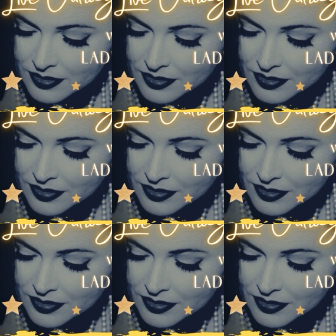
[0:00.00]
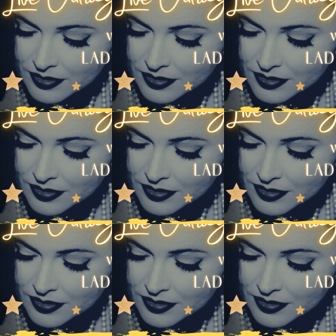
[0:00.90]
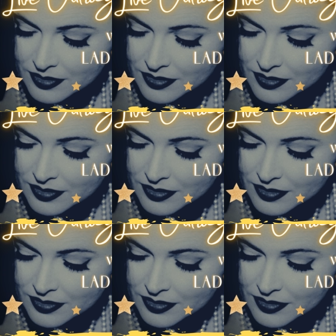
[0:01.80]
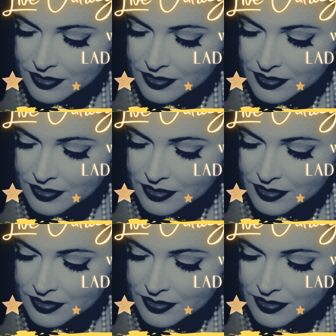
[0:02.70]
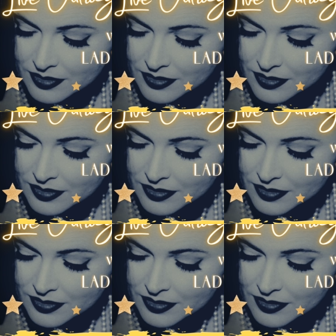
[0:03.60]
(no lip movement)